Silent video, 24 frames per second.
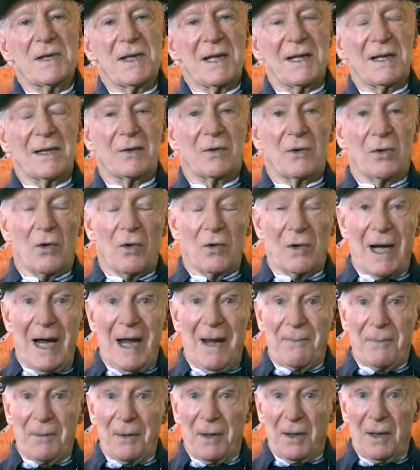that had grown
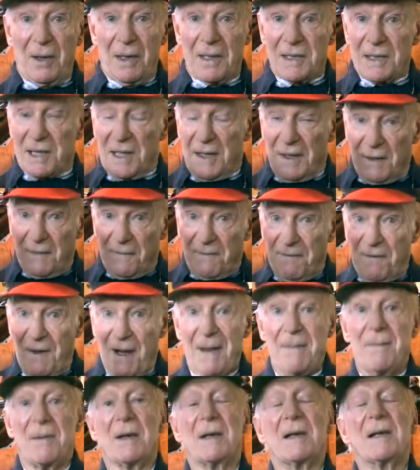apricots in their
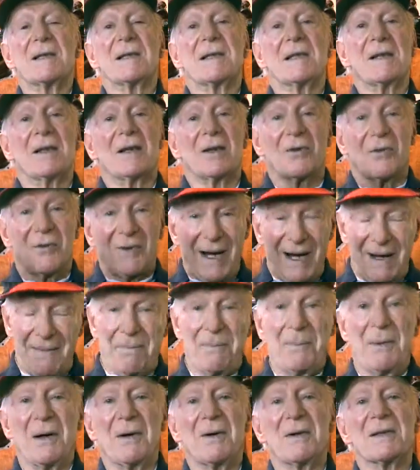families and their
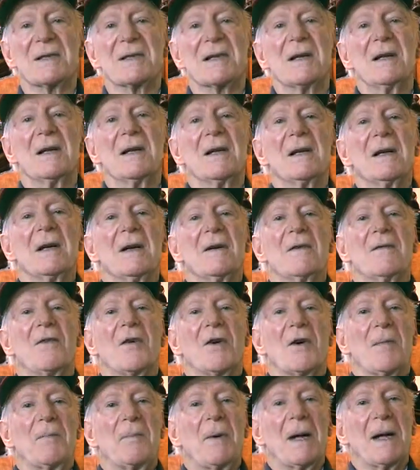grandparents
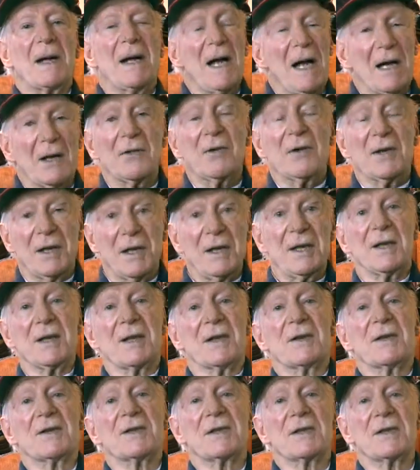for about 100
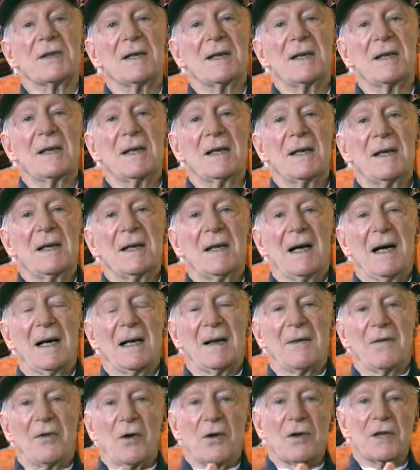years. And
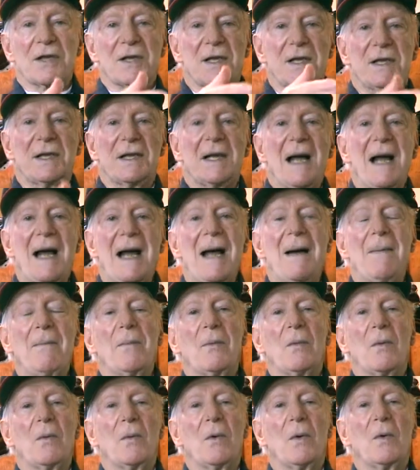of course the
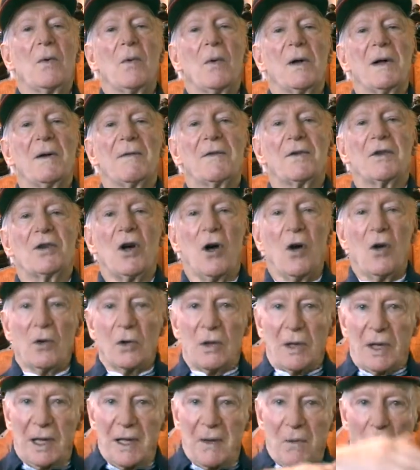dam would have
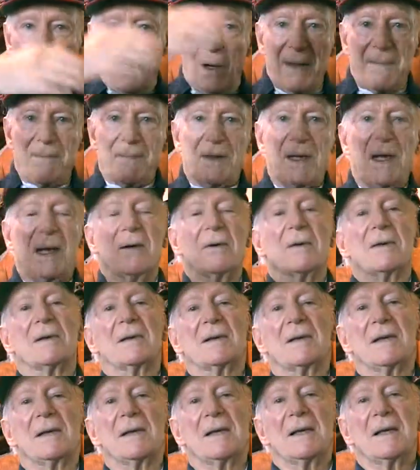totally wiped out
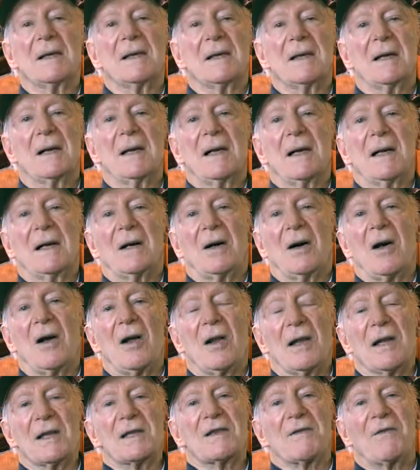
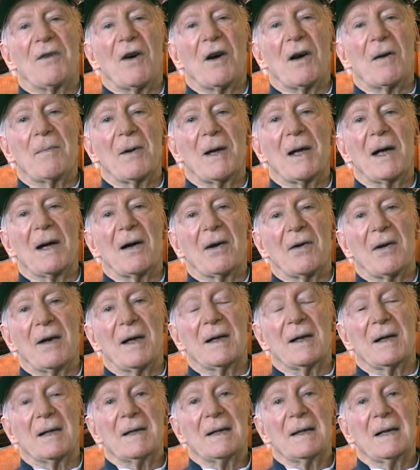all this farming
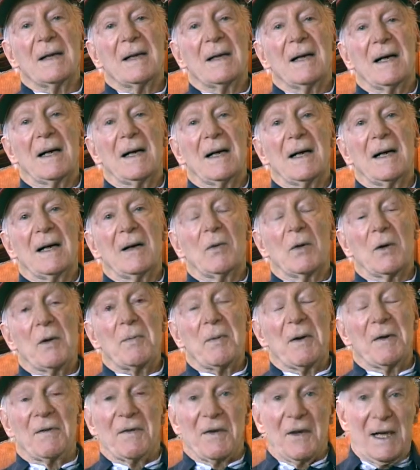area. It would have
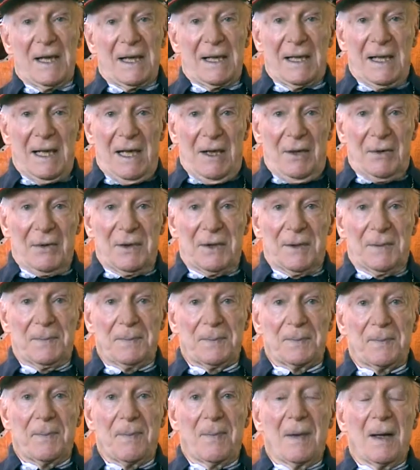been flooded out.
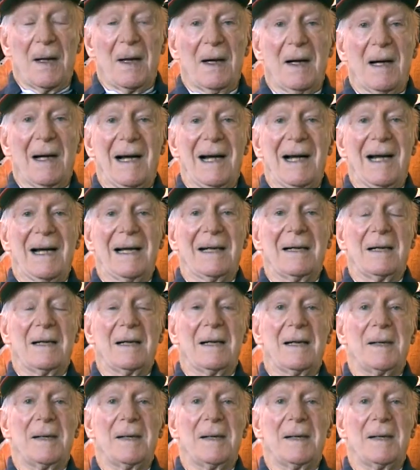And